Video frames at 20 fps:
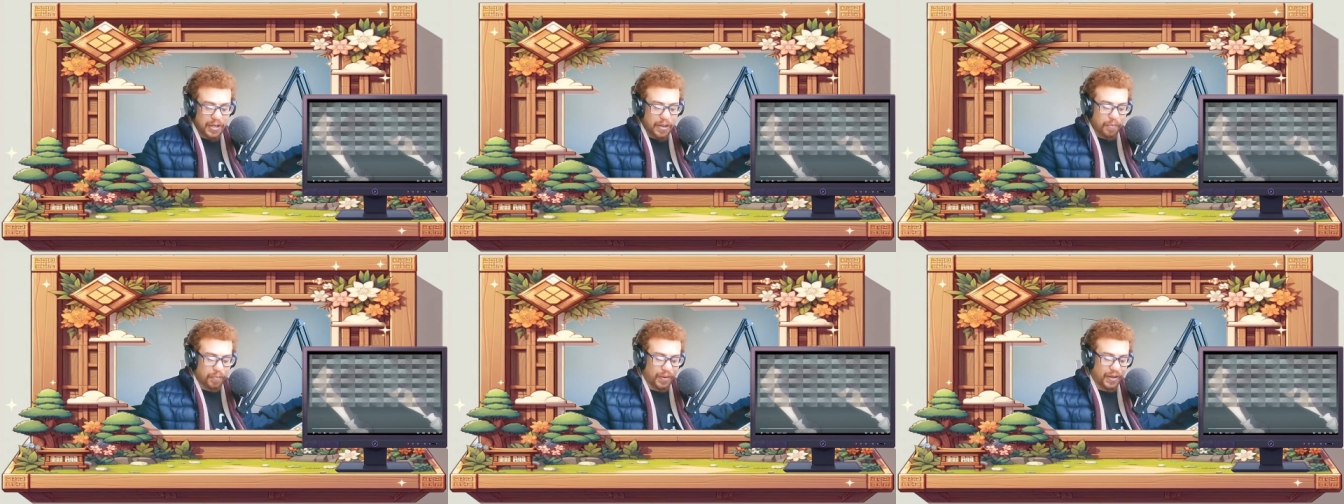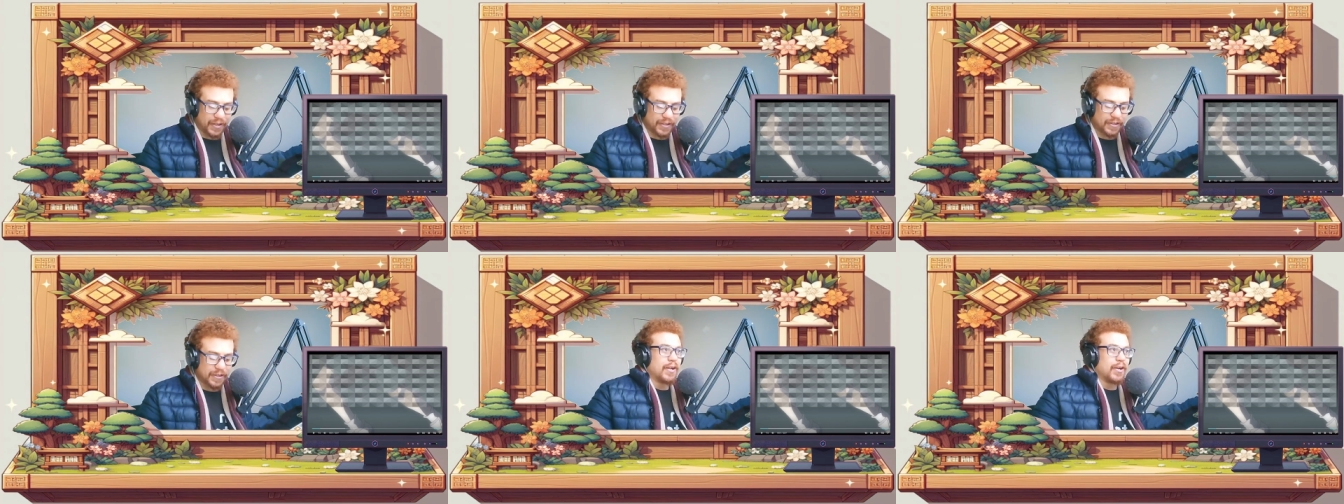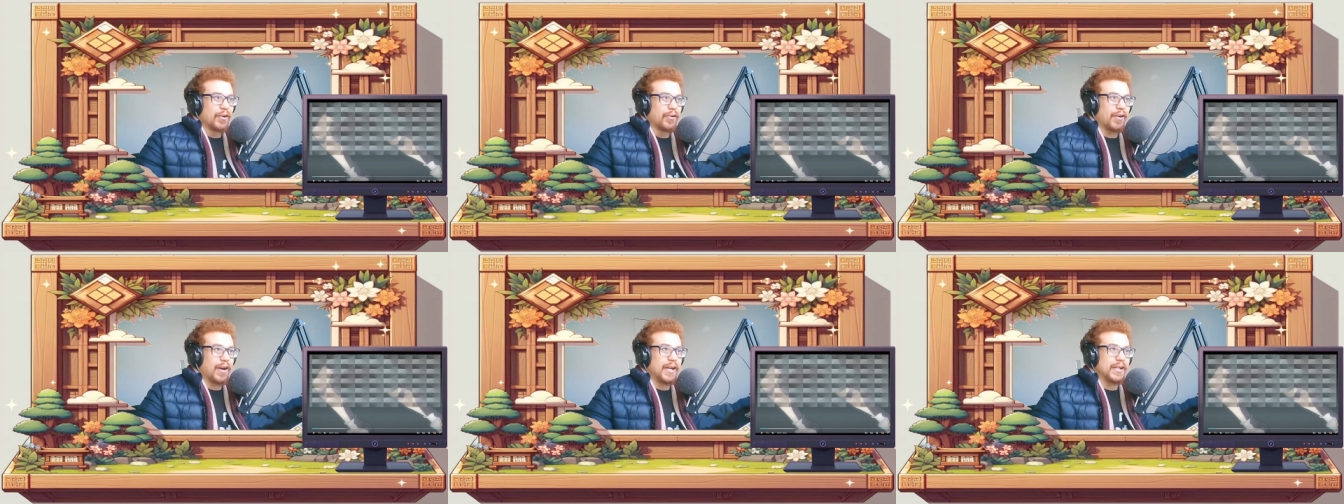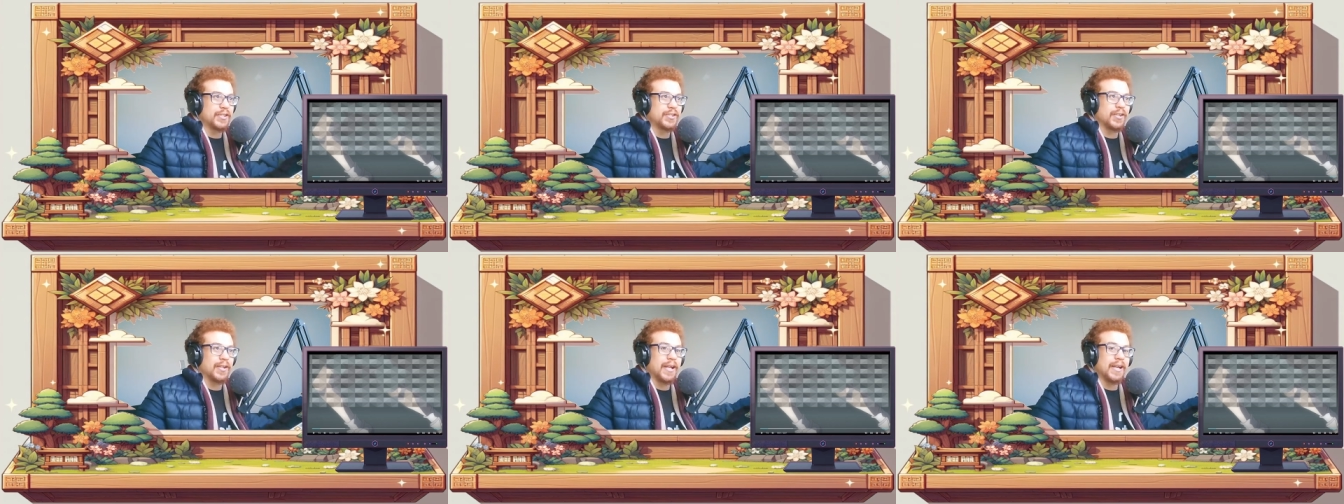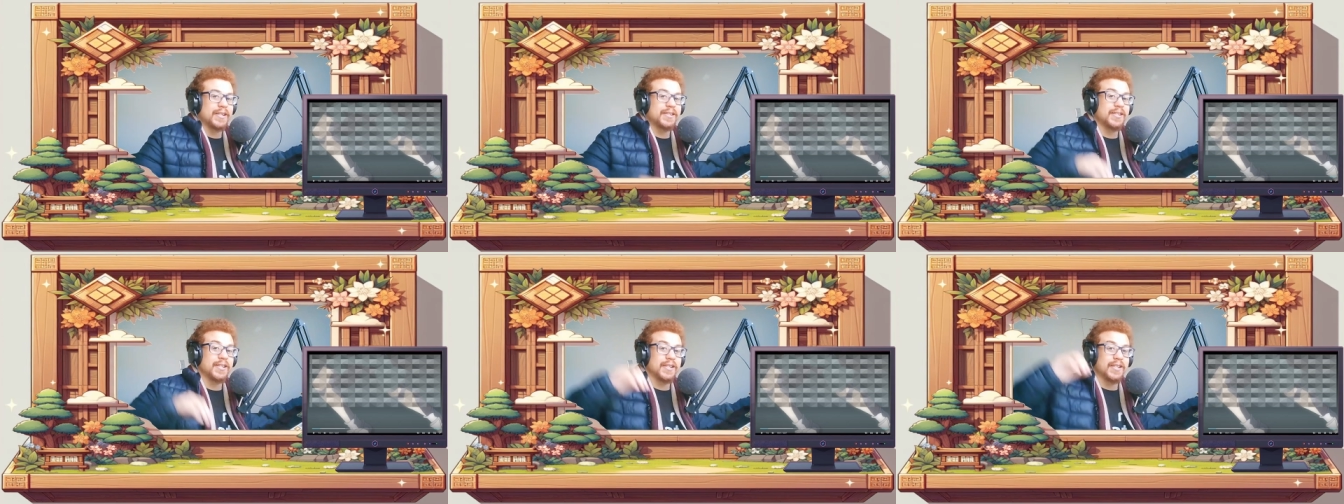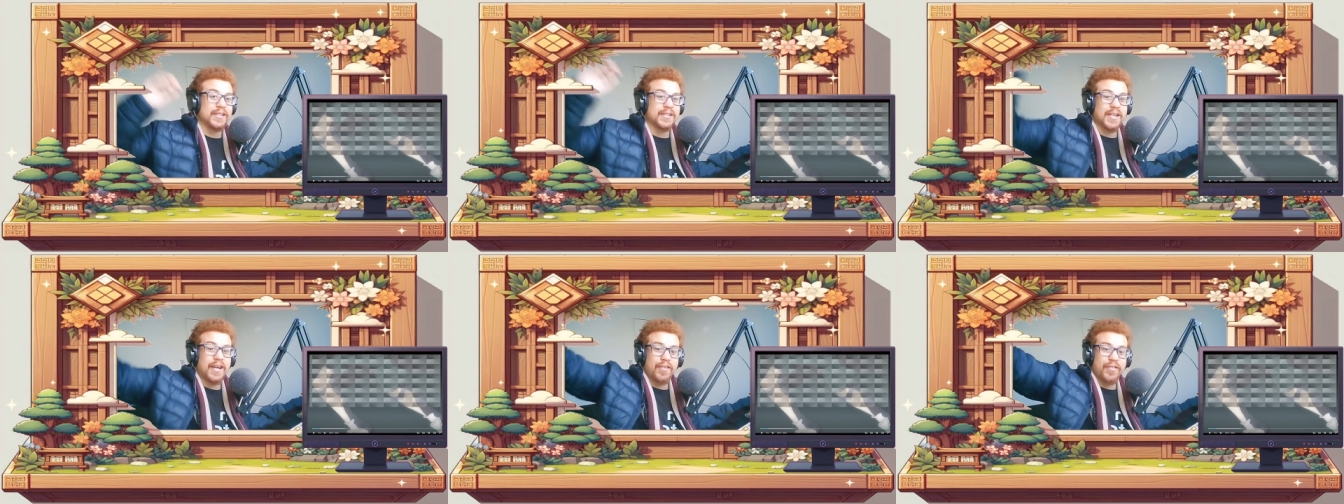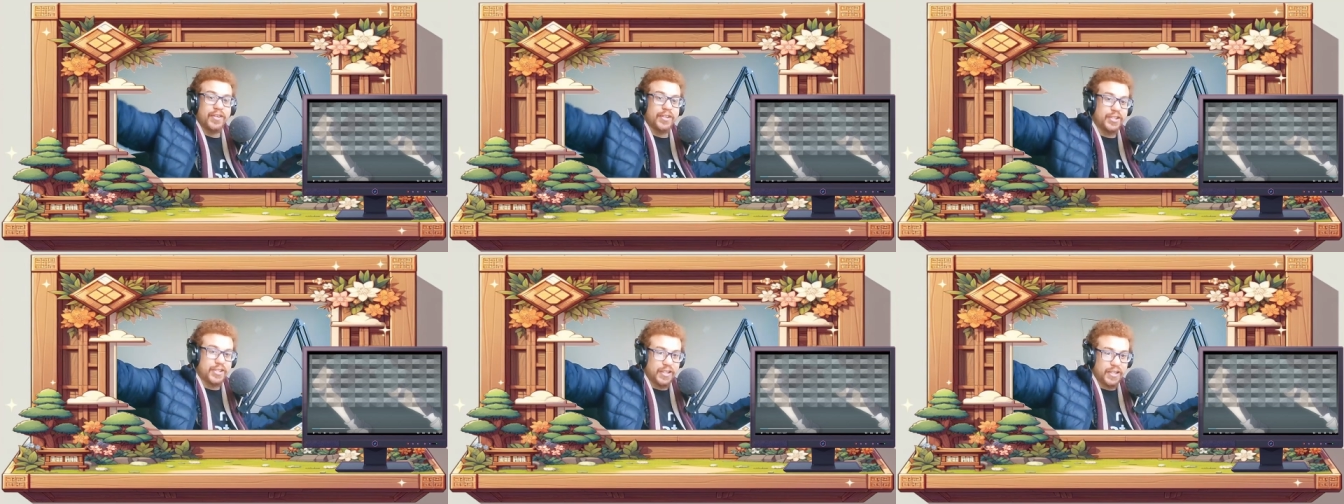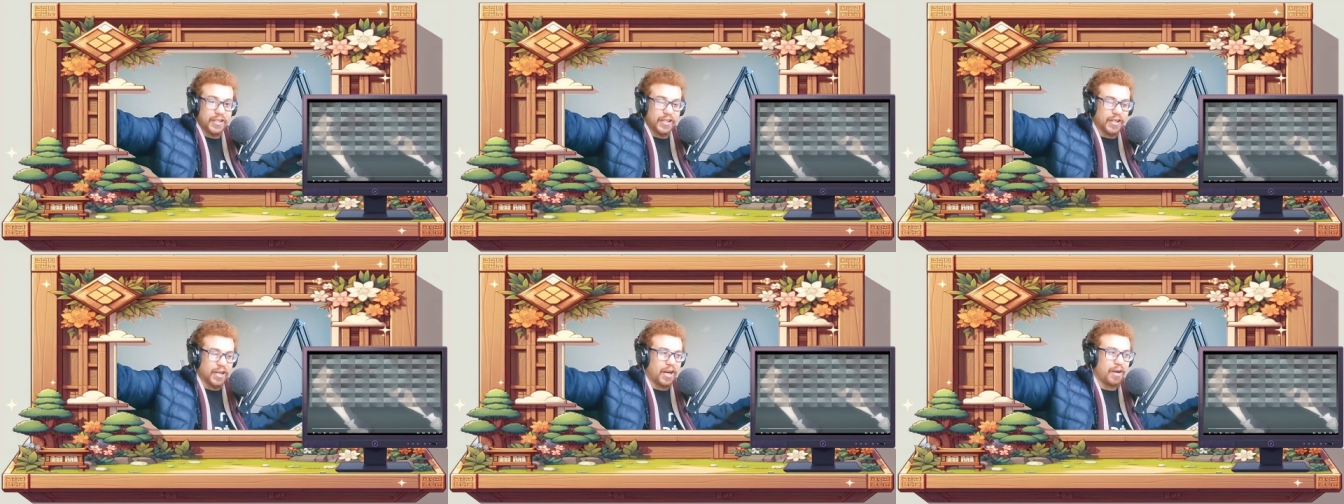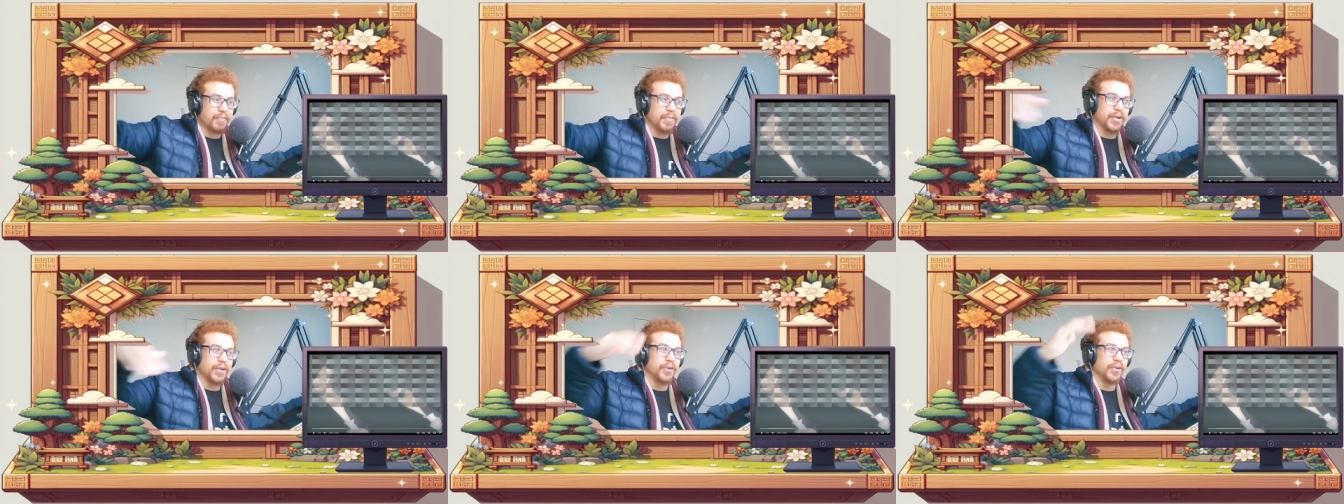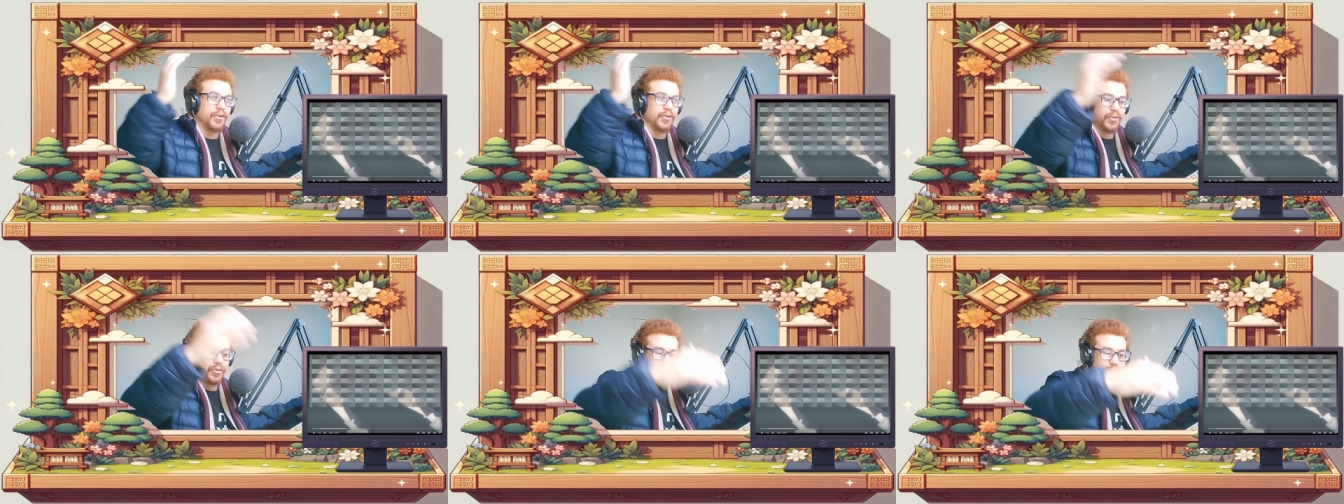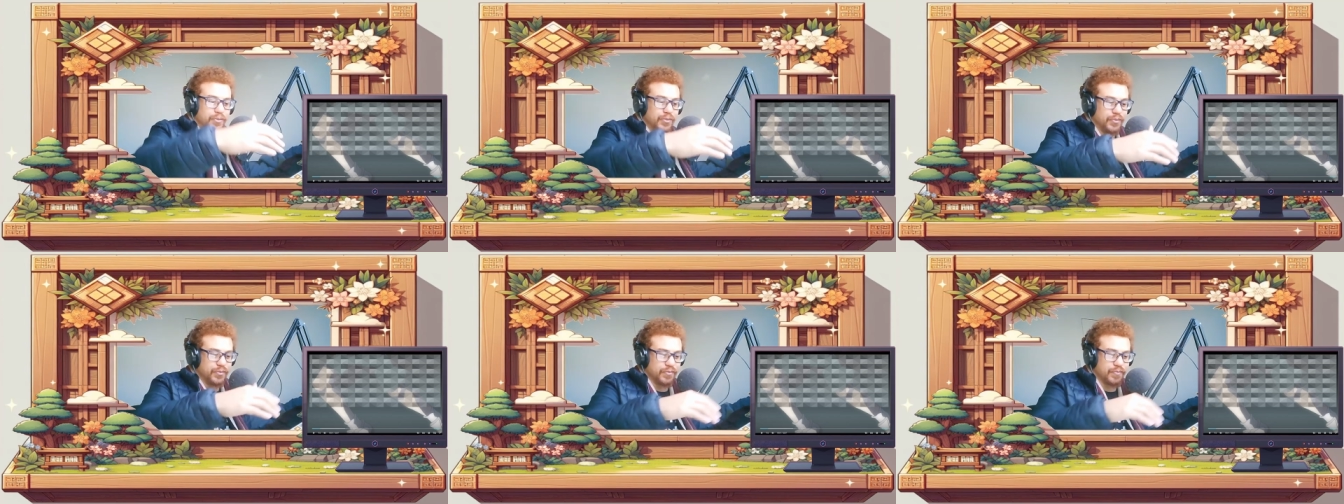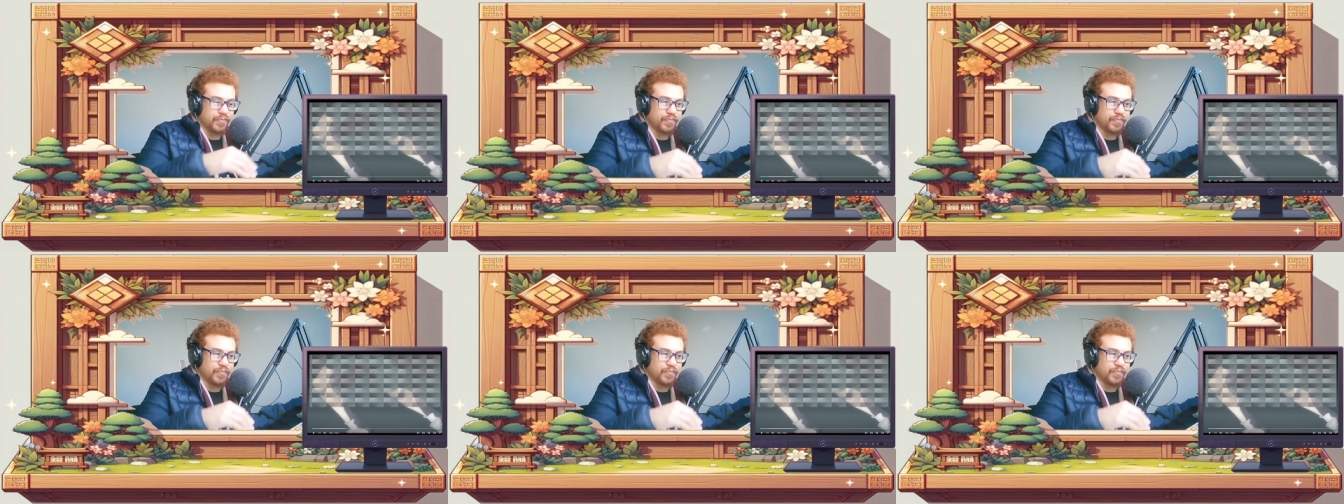But, right, so they said there's other Shinigami who